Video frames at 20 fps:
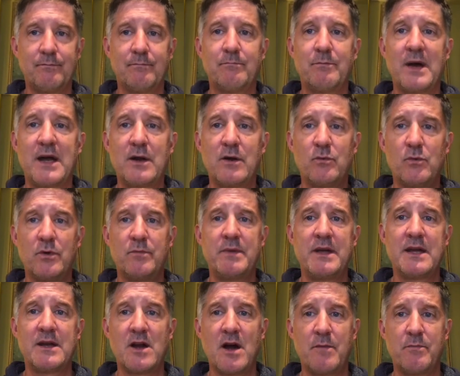But it will be
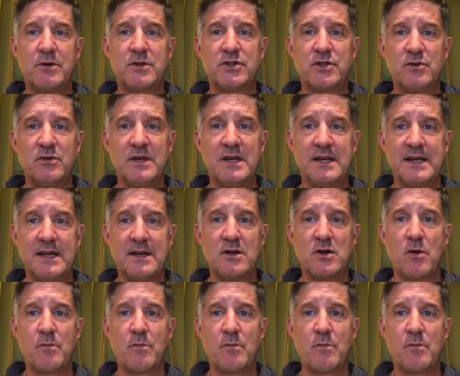an opportunity, no